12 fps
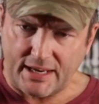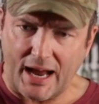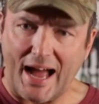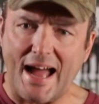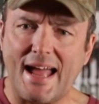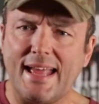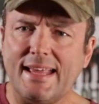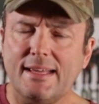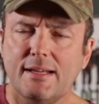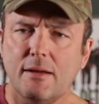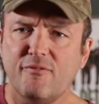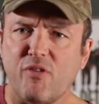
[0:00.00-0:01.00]

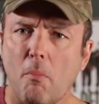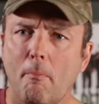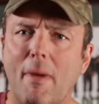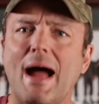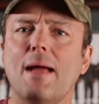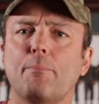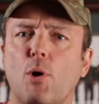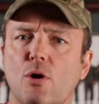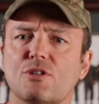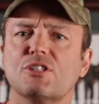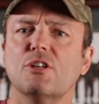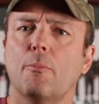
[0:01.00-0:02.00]
for my
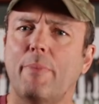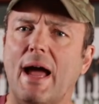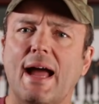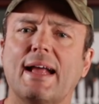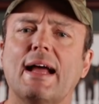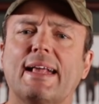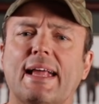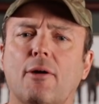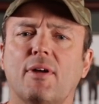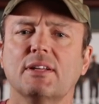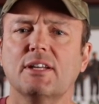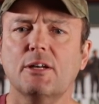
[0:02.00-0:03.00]
personal bag, I
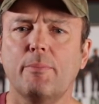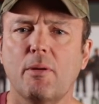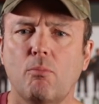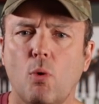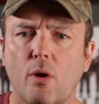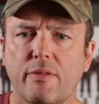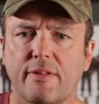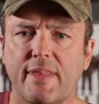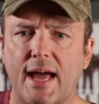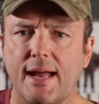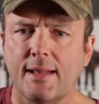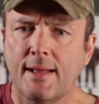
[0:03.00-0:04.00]
carry a little bit more than
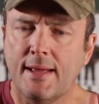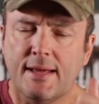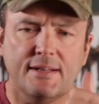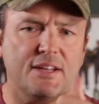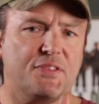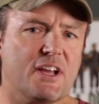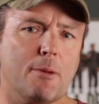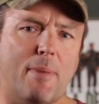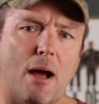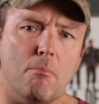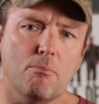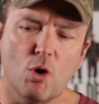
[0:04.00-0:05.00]
that. You think
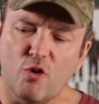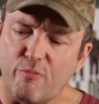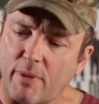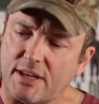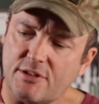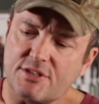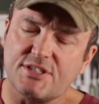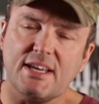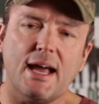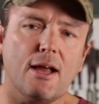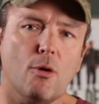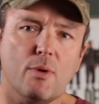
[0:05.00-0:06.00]
about movement. You see,
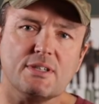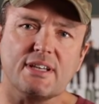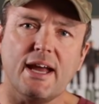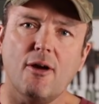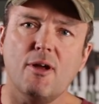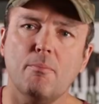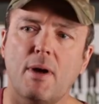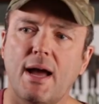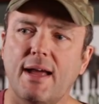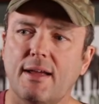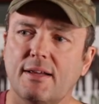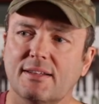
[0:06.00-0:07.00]
I always carry
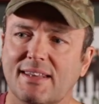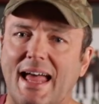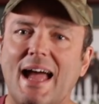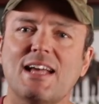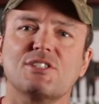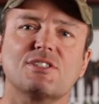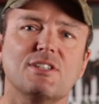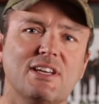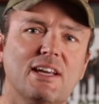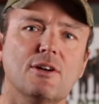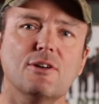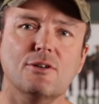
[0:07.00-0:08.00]
my last
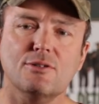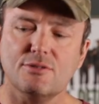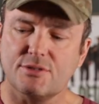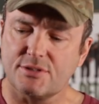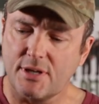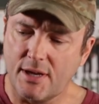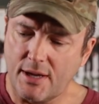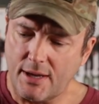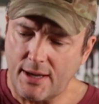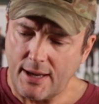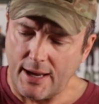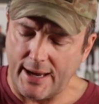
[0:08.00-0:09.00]
year's
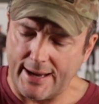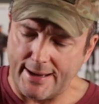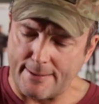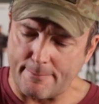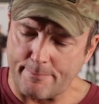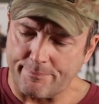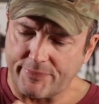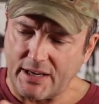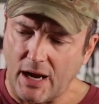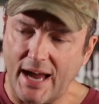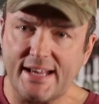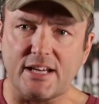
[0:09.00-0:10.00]

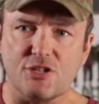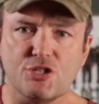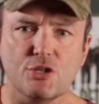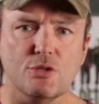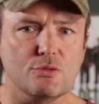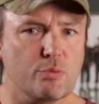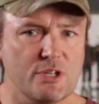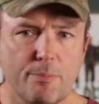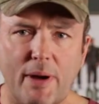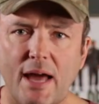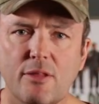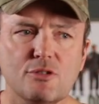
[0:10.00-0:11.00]
hiking shoes. When you
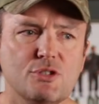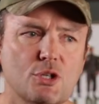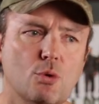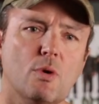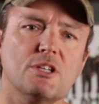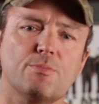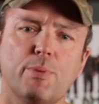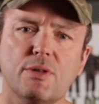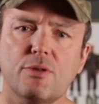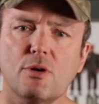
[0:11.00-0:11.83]
buy those new ones, put